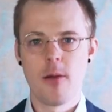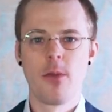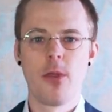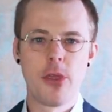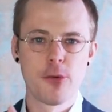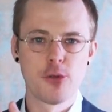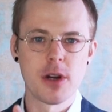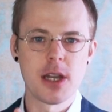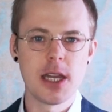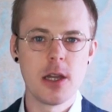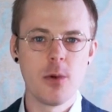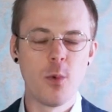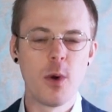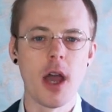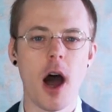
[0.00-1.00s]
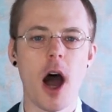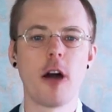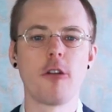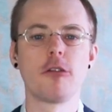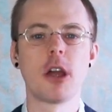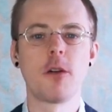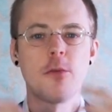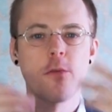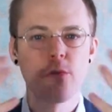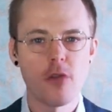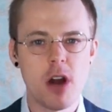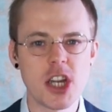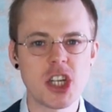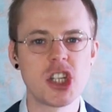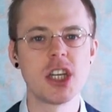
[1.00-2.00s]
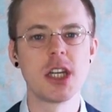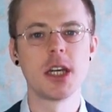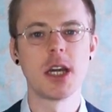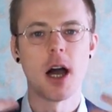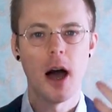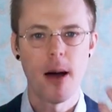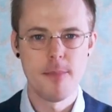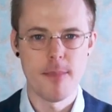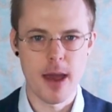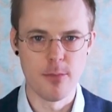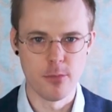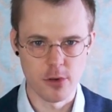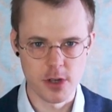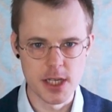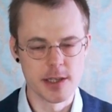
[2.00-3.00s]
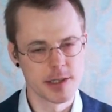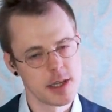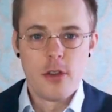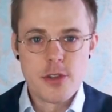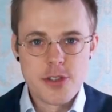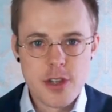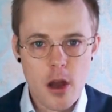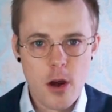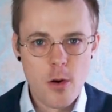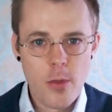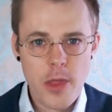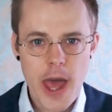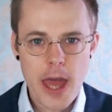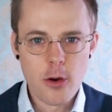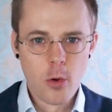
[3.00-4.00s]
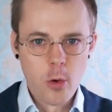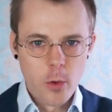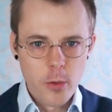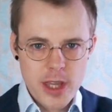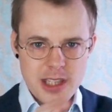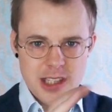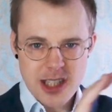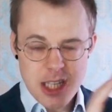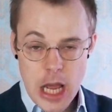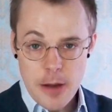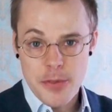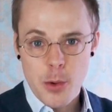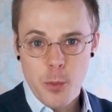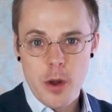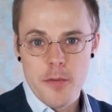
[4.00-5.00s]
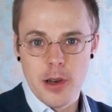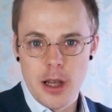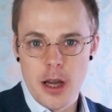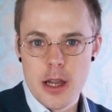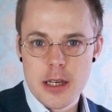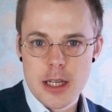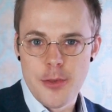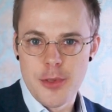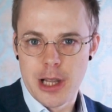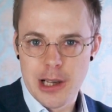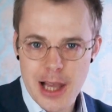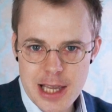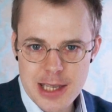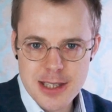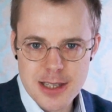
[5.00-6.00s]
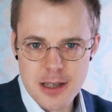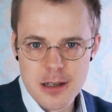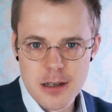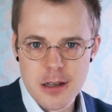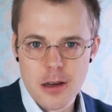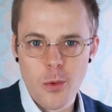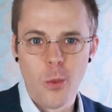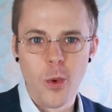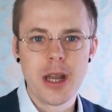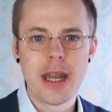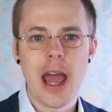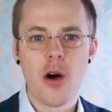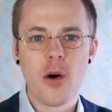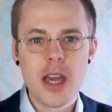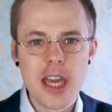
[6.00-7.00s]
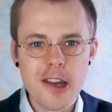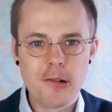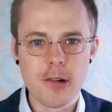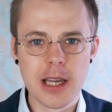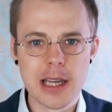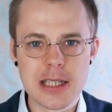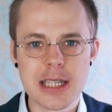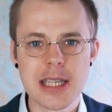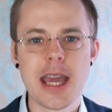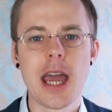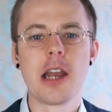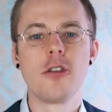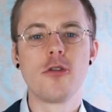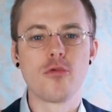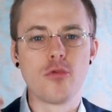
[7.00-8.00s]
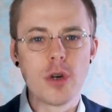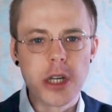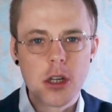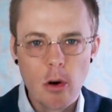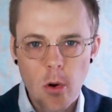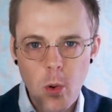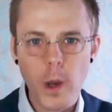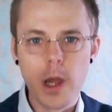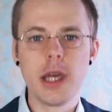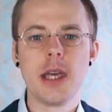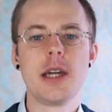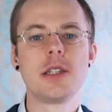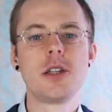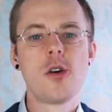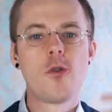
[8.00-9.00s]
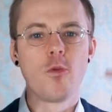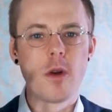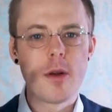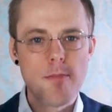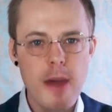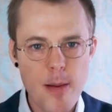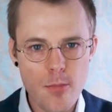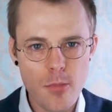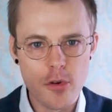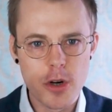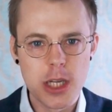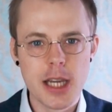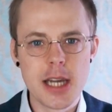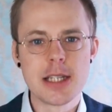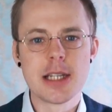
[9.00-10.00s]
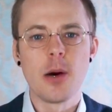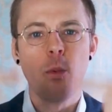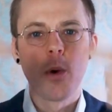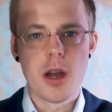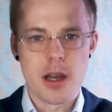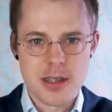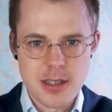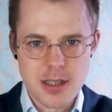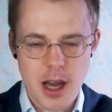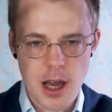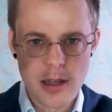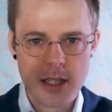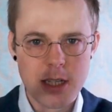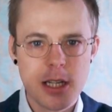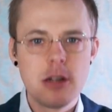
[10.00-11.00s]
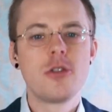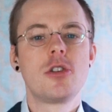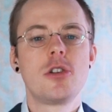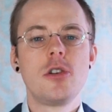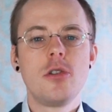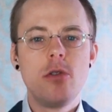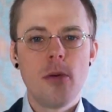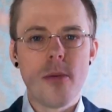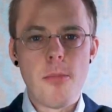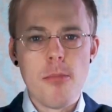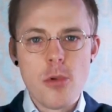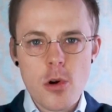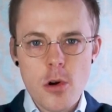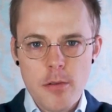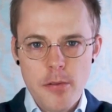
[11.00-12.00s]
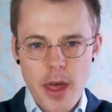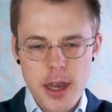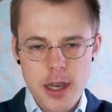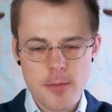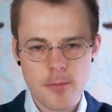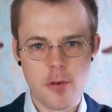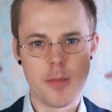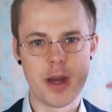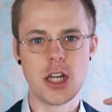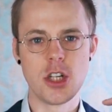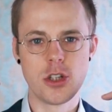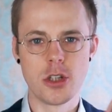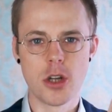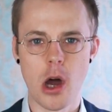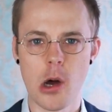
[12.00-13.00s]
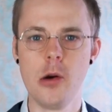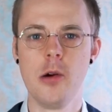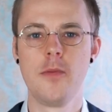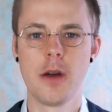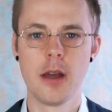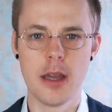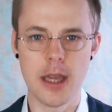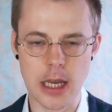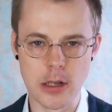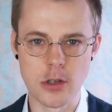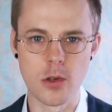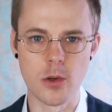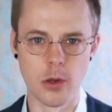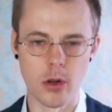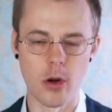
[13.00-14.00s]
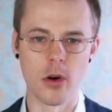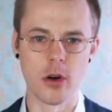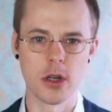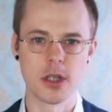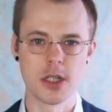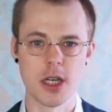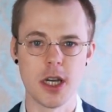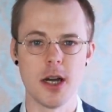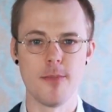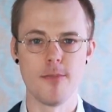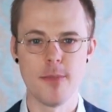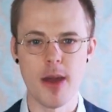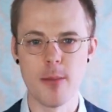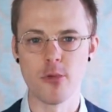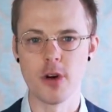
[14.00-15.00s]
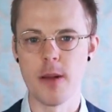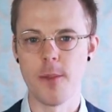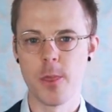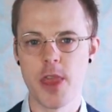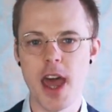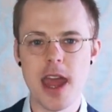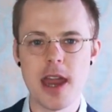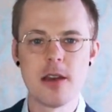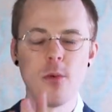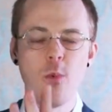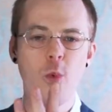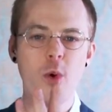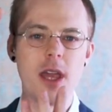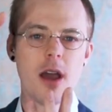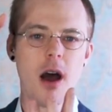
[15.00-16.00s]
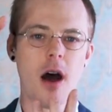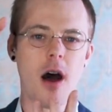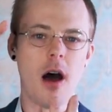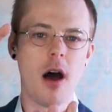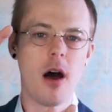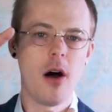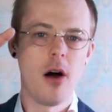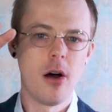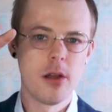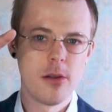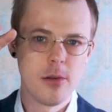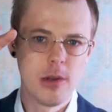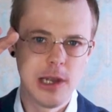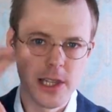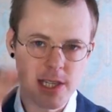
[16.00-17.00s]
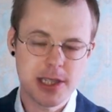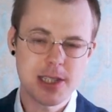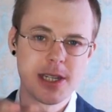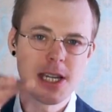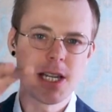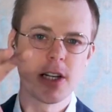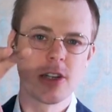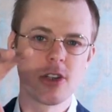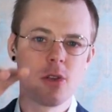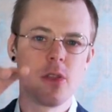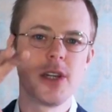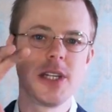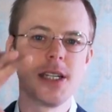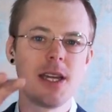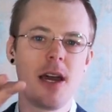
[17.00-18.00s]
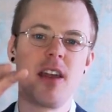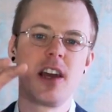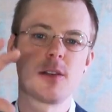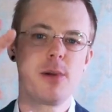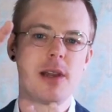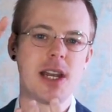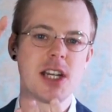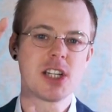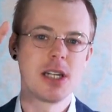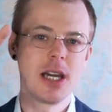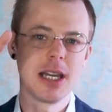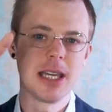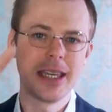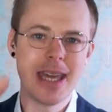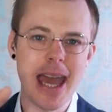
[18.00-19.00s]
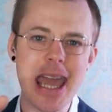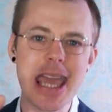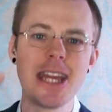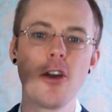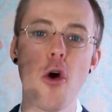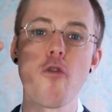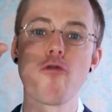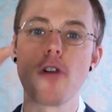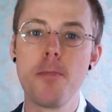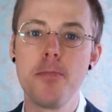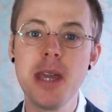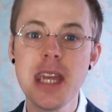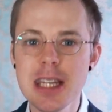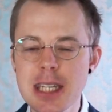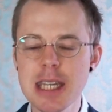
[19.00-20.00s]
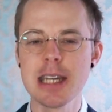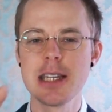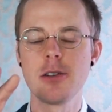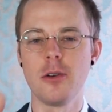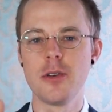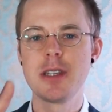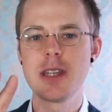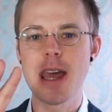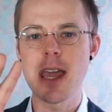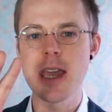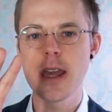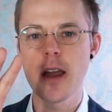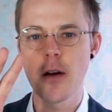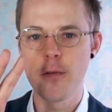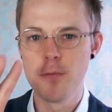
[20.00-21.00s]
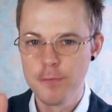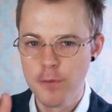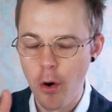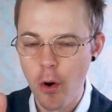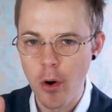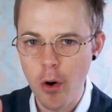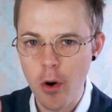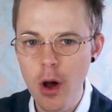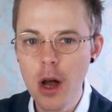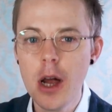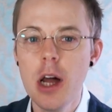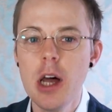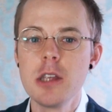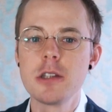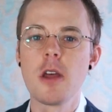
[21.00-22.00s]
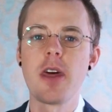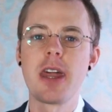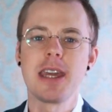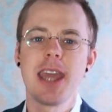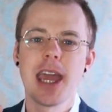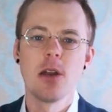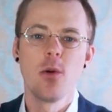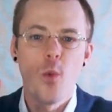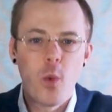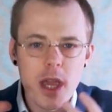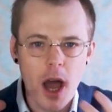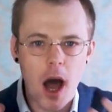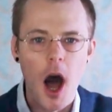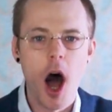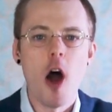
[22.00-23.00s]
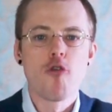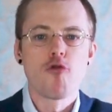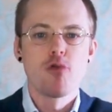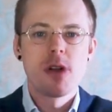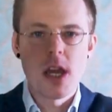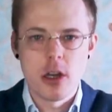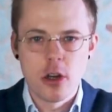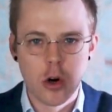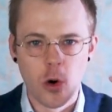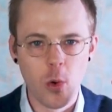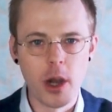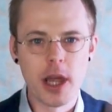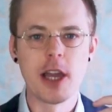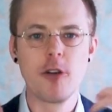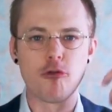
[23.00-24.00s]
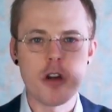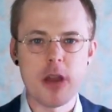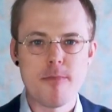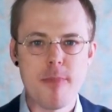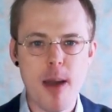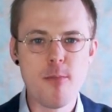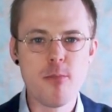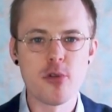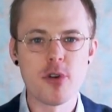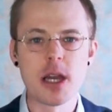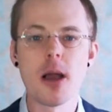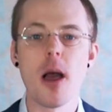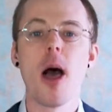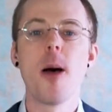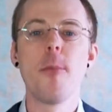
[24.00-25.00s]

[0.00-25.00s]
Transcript: and three, we are refreshing our memories so that all this stuff that we've learned in the lesson, we're now hearing it again, recalling it, remembering it, and we are starting to move that information over into long-term memory. Then we are listening to the detailed explanation again, repeating it on day so that again, we are recalling, remembering,